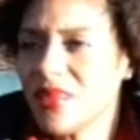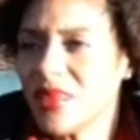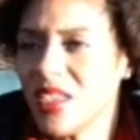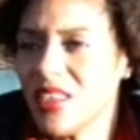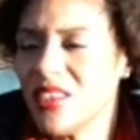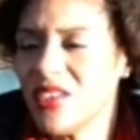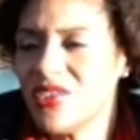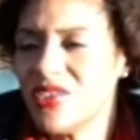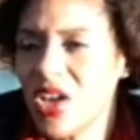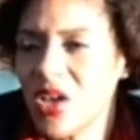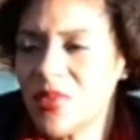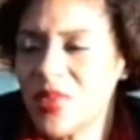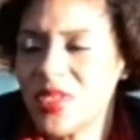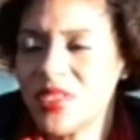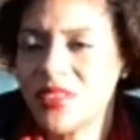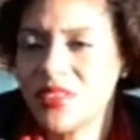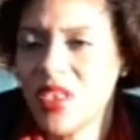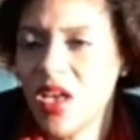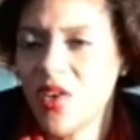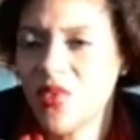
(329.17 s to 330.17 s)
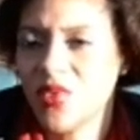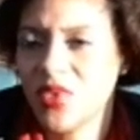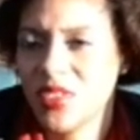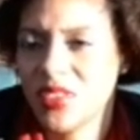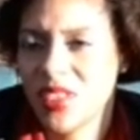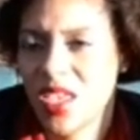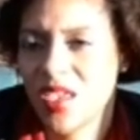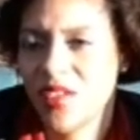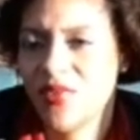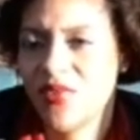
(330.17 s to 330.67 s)
the job itself
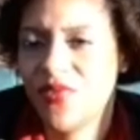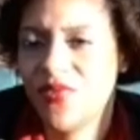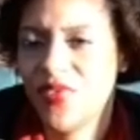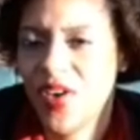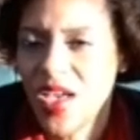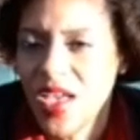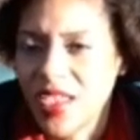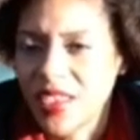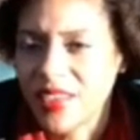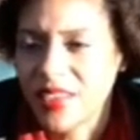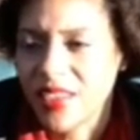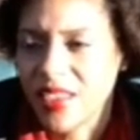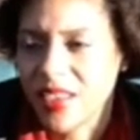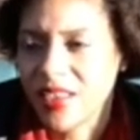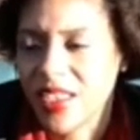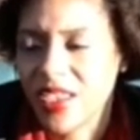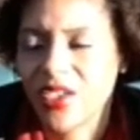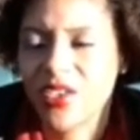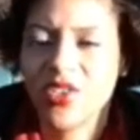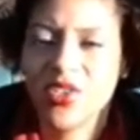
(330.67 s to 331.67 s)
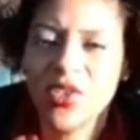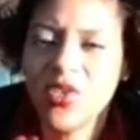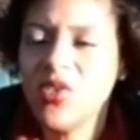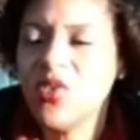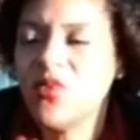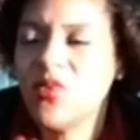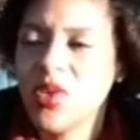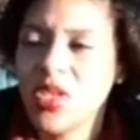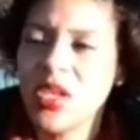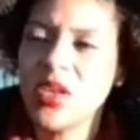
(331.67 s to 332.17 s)
was like fun. Like,
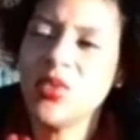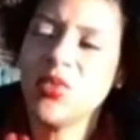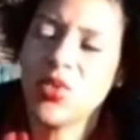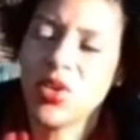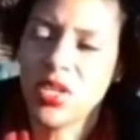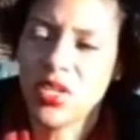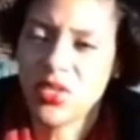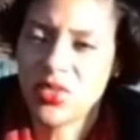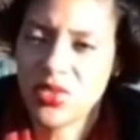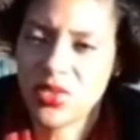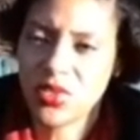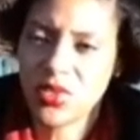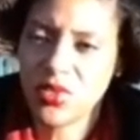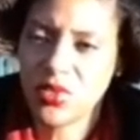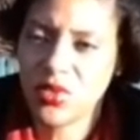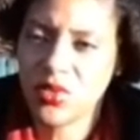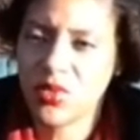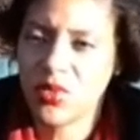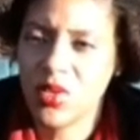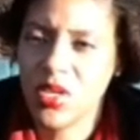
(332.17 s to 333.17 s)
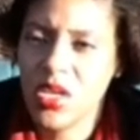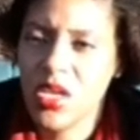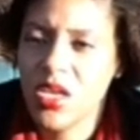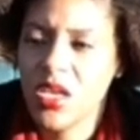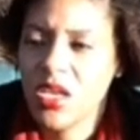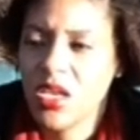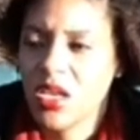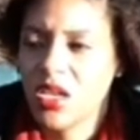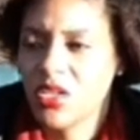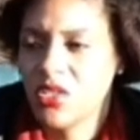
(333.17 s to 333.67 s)
who wouldn't want to do
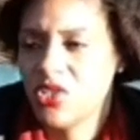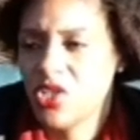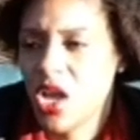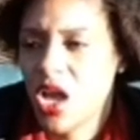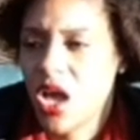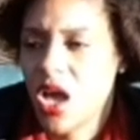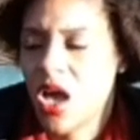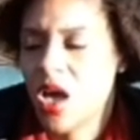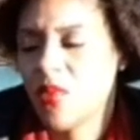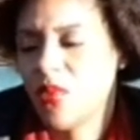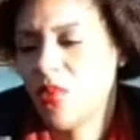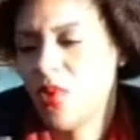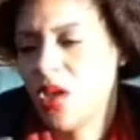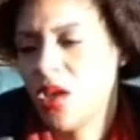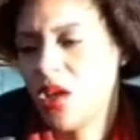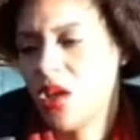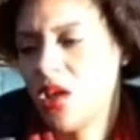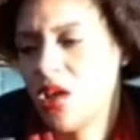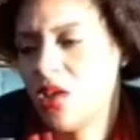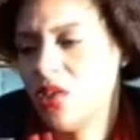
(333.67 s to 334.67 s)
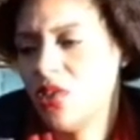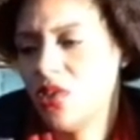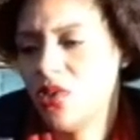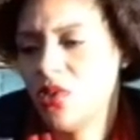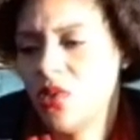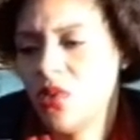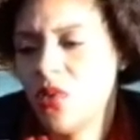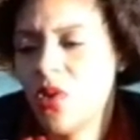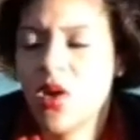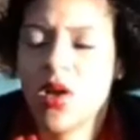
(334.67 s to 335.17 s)
a job where
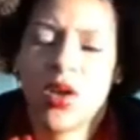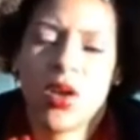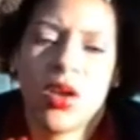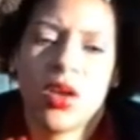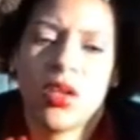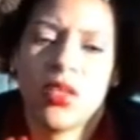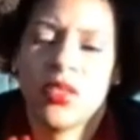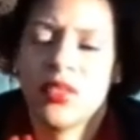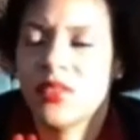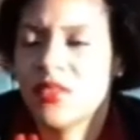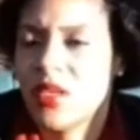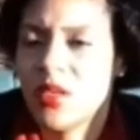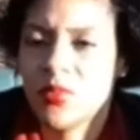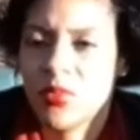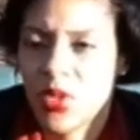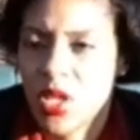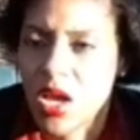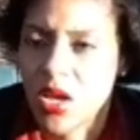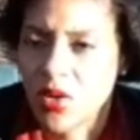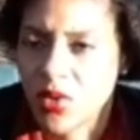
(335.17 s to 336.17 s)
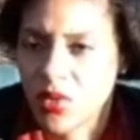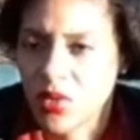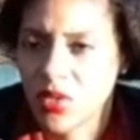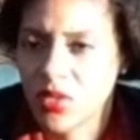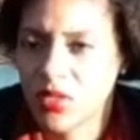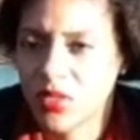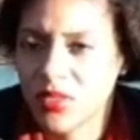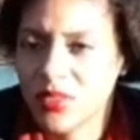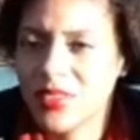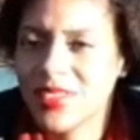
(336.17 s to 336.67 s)
you are the sunblock
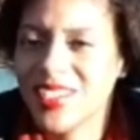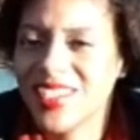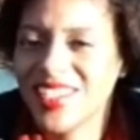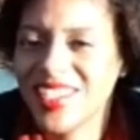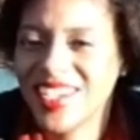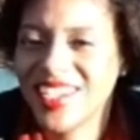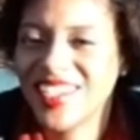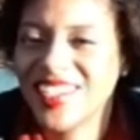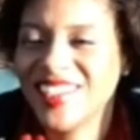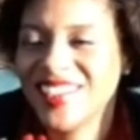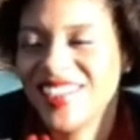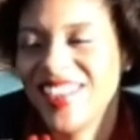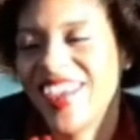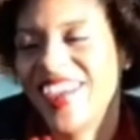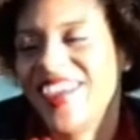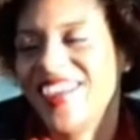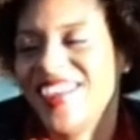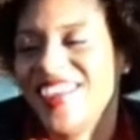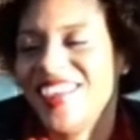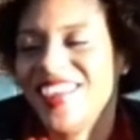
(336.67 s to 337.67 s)
girls, you know? Like,